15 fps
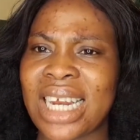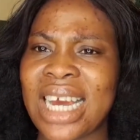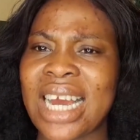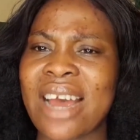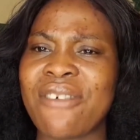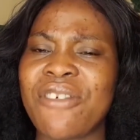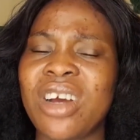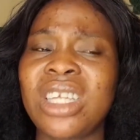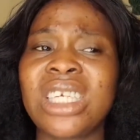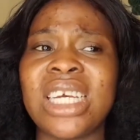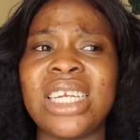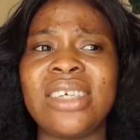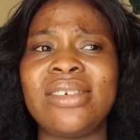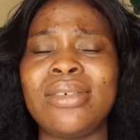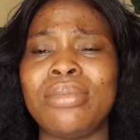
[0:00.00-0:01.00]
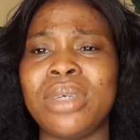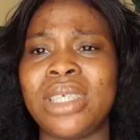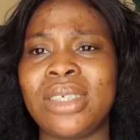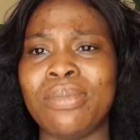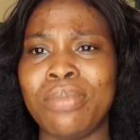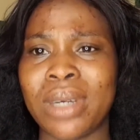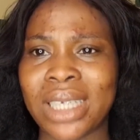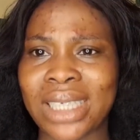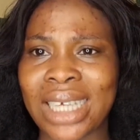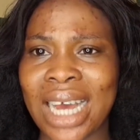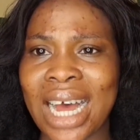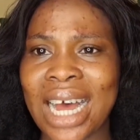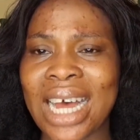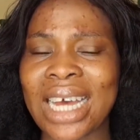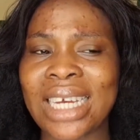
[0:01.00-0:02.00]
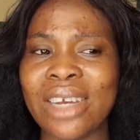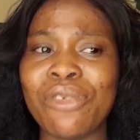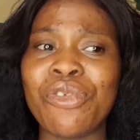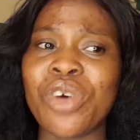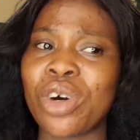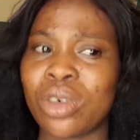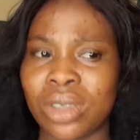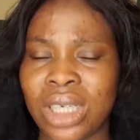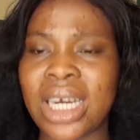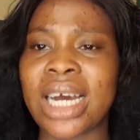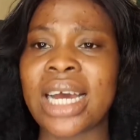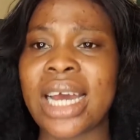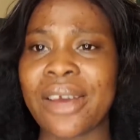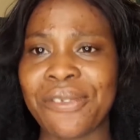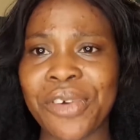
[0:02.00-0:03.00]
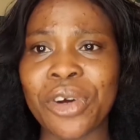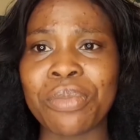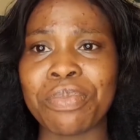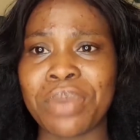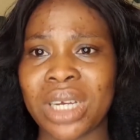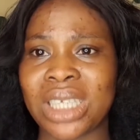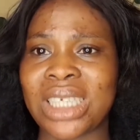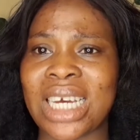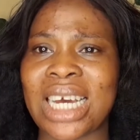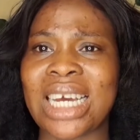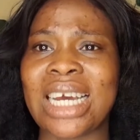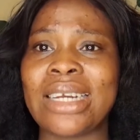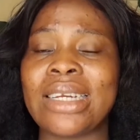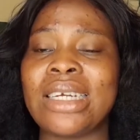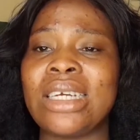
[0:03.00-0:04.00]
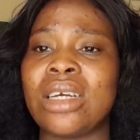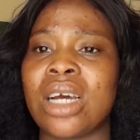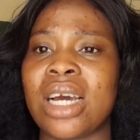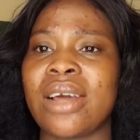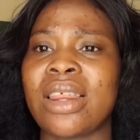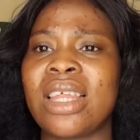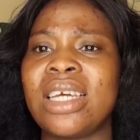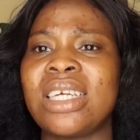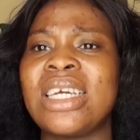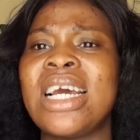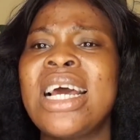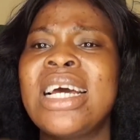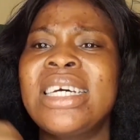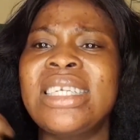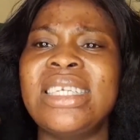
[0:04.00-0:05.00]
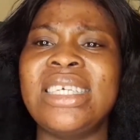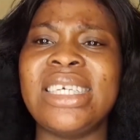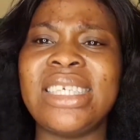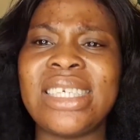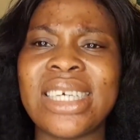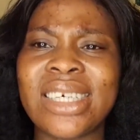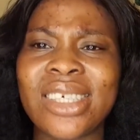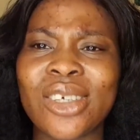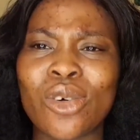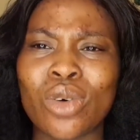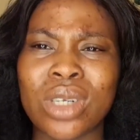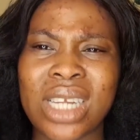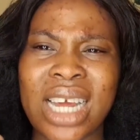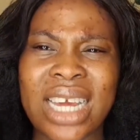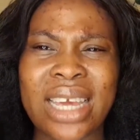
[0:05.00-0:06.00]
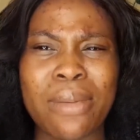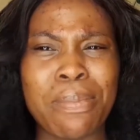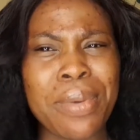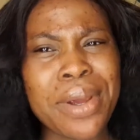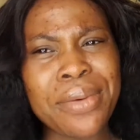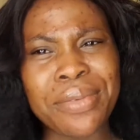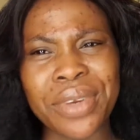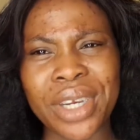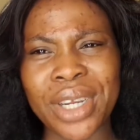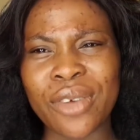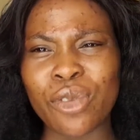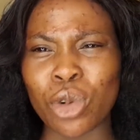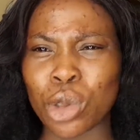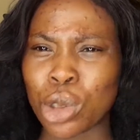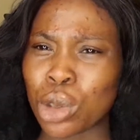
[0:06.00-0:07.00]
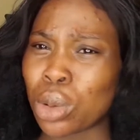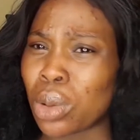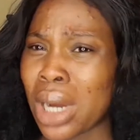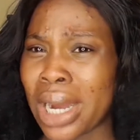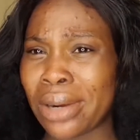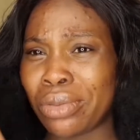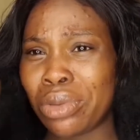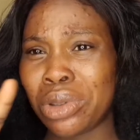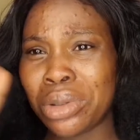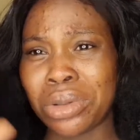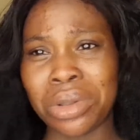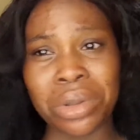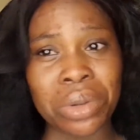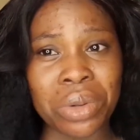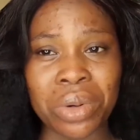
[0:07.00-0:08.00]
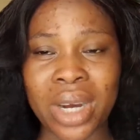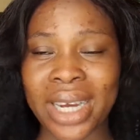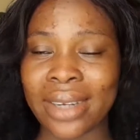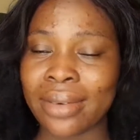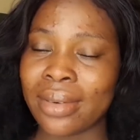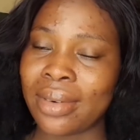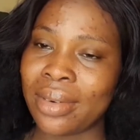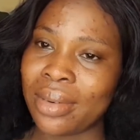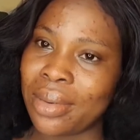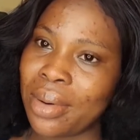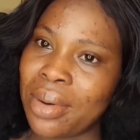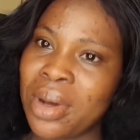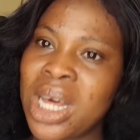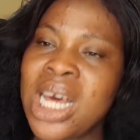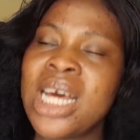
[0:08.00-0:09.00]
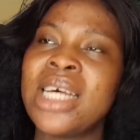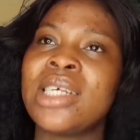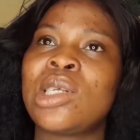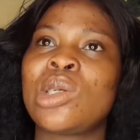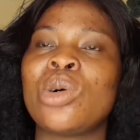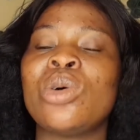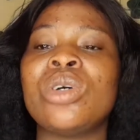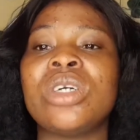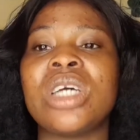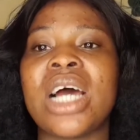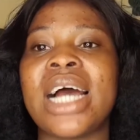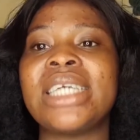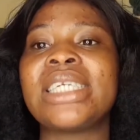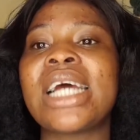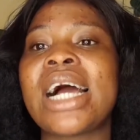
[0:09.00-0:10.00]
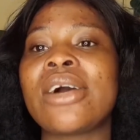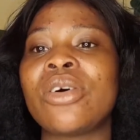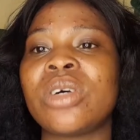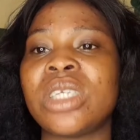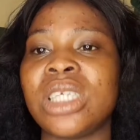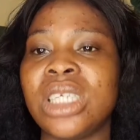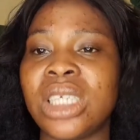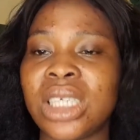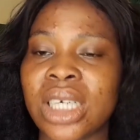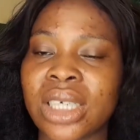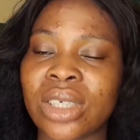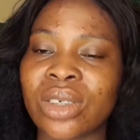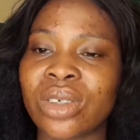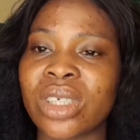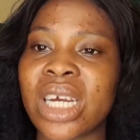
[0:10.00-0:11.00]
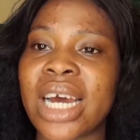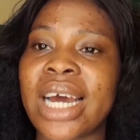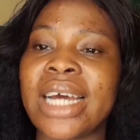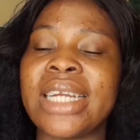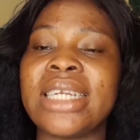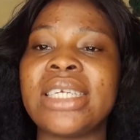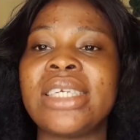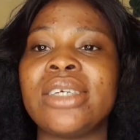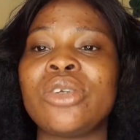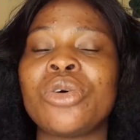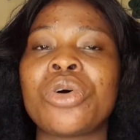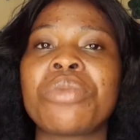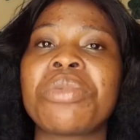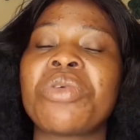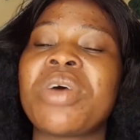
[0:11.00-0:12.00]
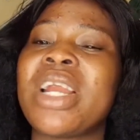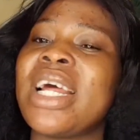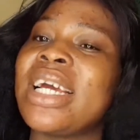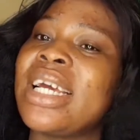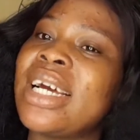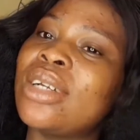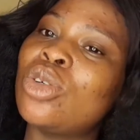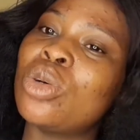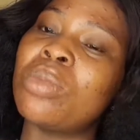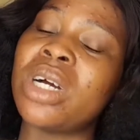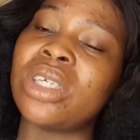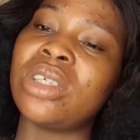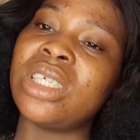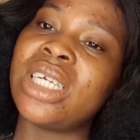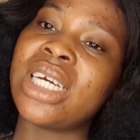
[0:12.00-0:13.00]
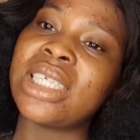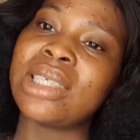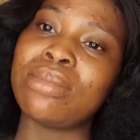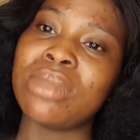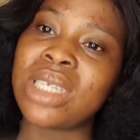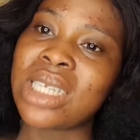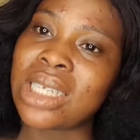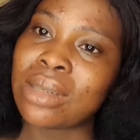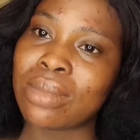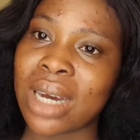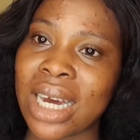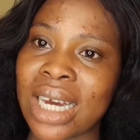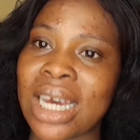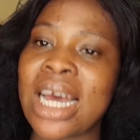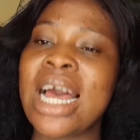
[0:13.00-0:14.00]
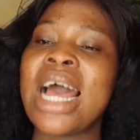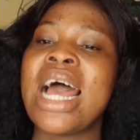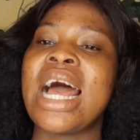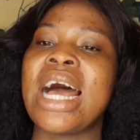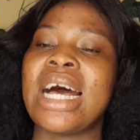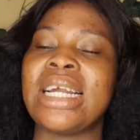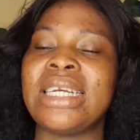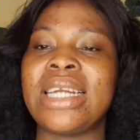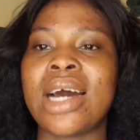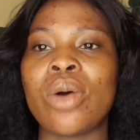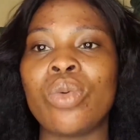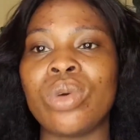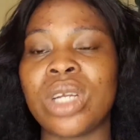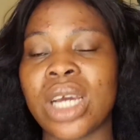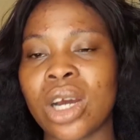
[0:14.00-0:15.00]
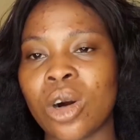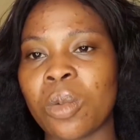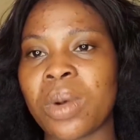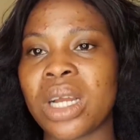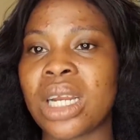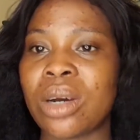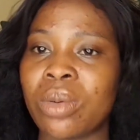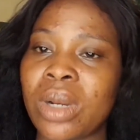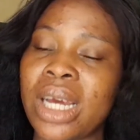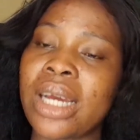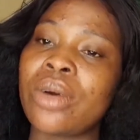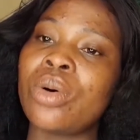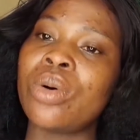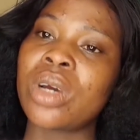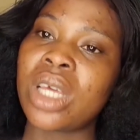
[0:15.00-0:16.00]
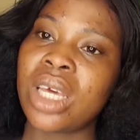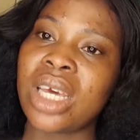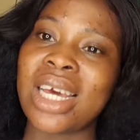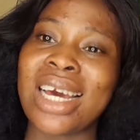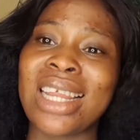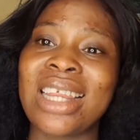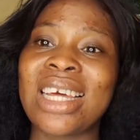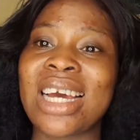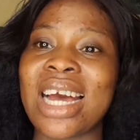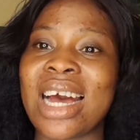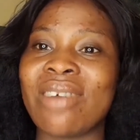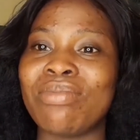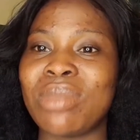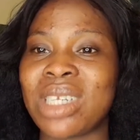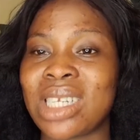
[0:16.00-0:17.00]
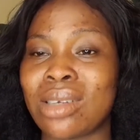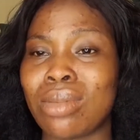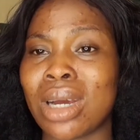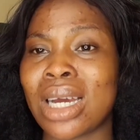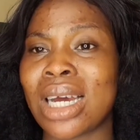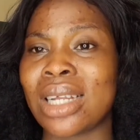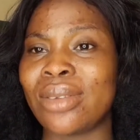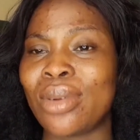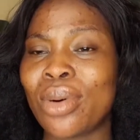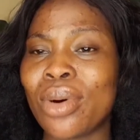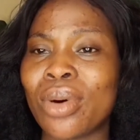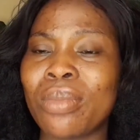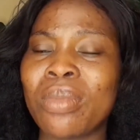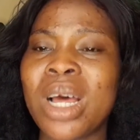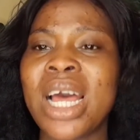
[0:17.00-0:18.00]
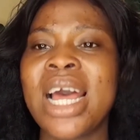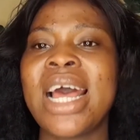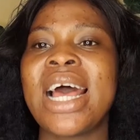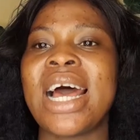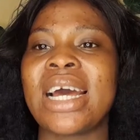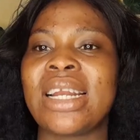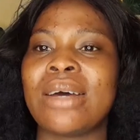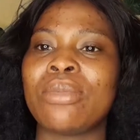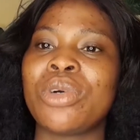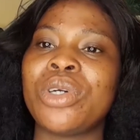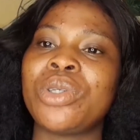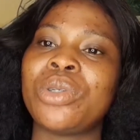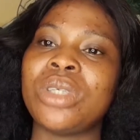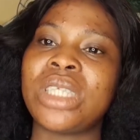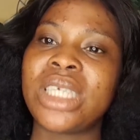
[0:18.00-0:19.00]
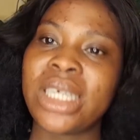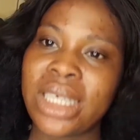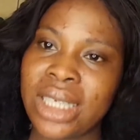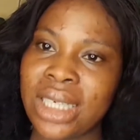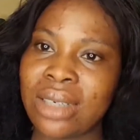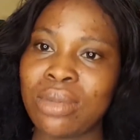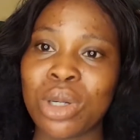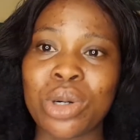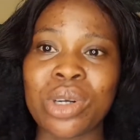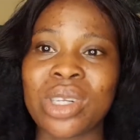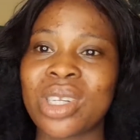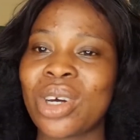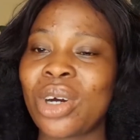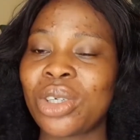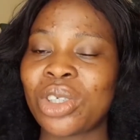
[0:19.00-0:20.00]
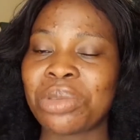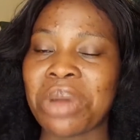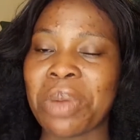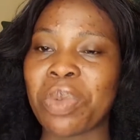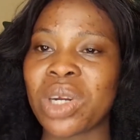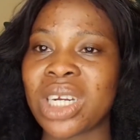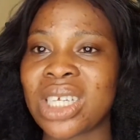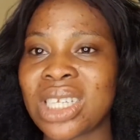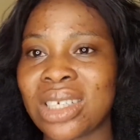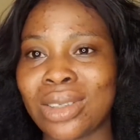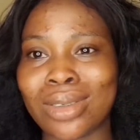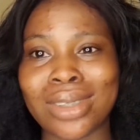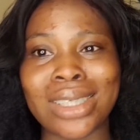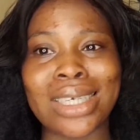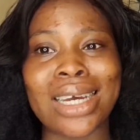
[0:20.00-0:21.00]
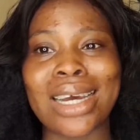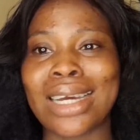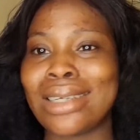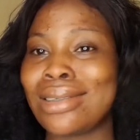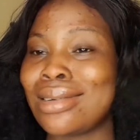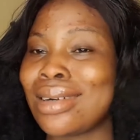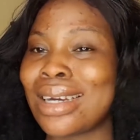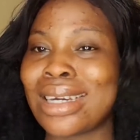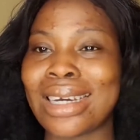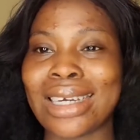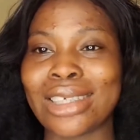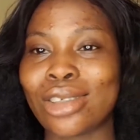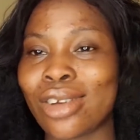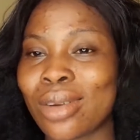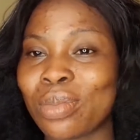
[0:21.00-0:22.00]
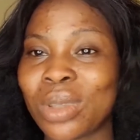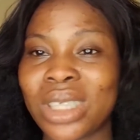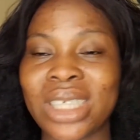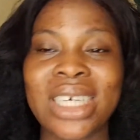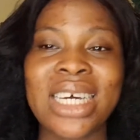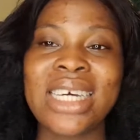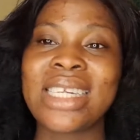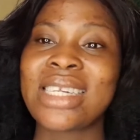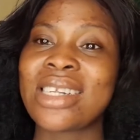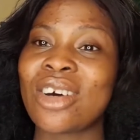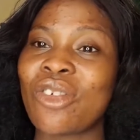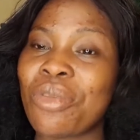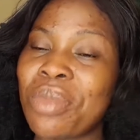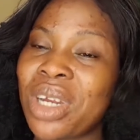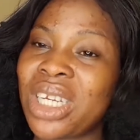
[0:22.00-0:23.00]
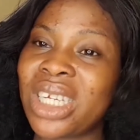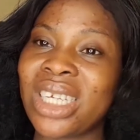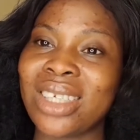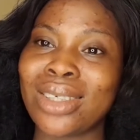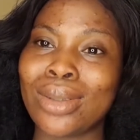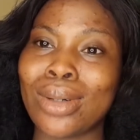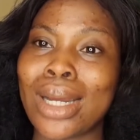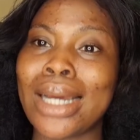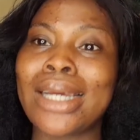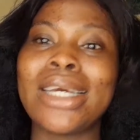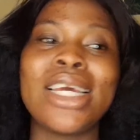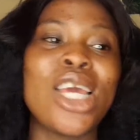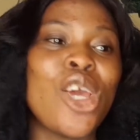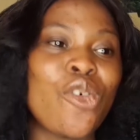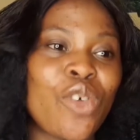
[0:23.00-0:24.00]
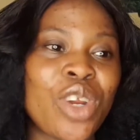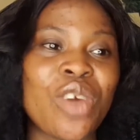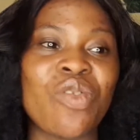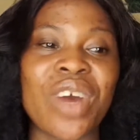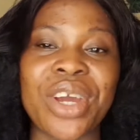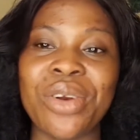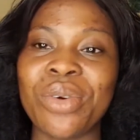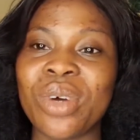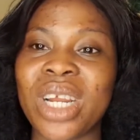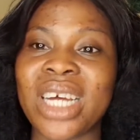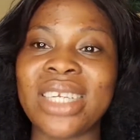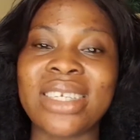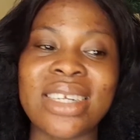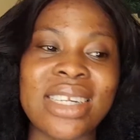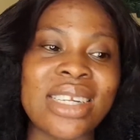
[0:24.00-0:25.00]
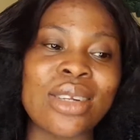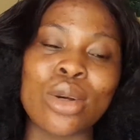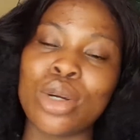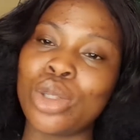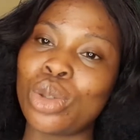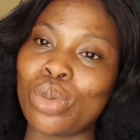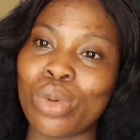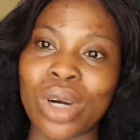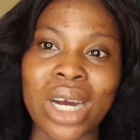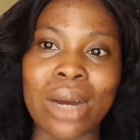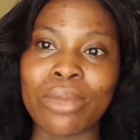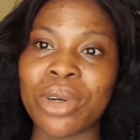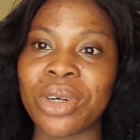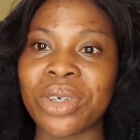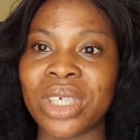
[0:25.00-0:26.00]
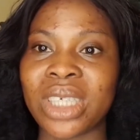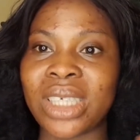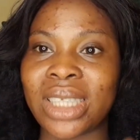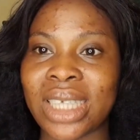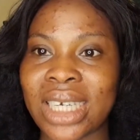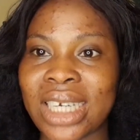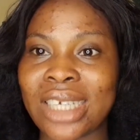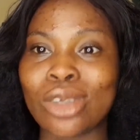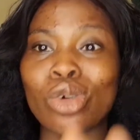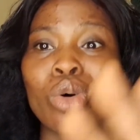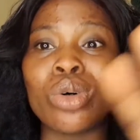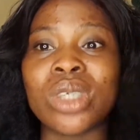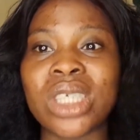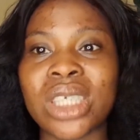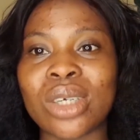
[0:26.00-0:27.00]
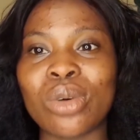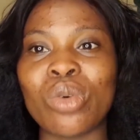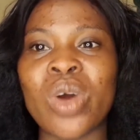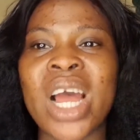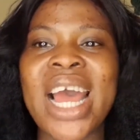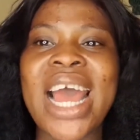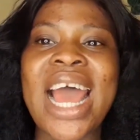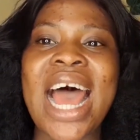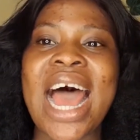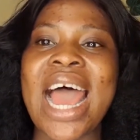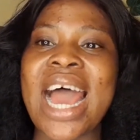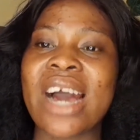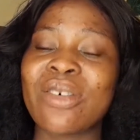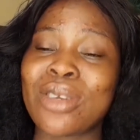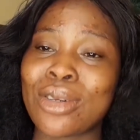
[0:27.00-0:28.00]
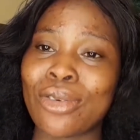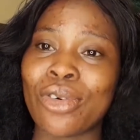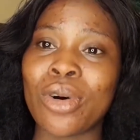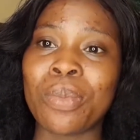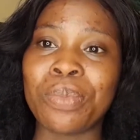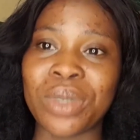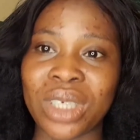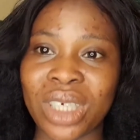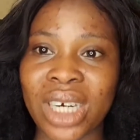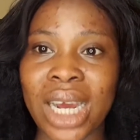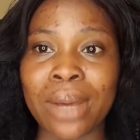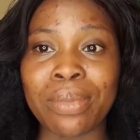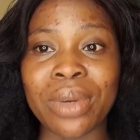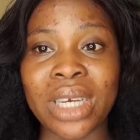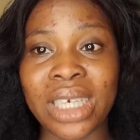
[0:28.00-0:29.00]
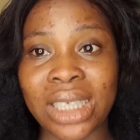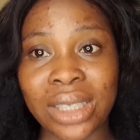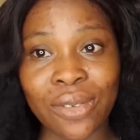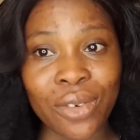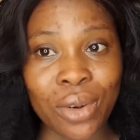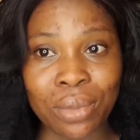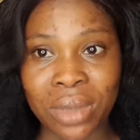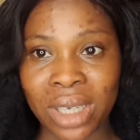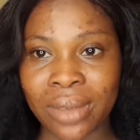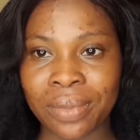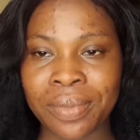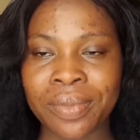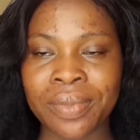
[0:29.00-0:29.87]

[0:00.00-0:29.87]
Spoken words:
Like, I felt a little bit better. It felt, yeah, I felt better. And I think the injection was like a pain reliever, so I wouldn't know, I don't know. So Aisha got the injection, and she told me when I get home I should get Misty Mag, and that would help. And I'm like, okay, I think I have Misty Mag at home, and I'm going to take it, because all through my pregnancy journey I stopped self-medication. Like, even if I know that this is going to work, I'm not going to take it until I have someone prescribe it for me.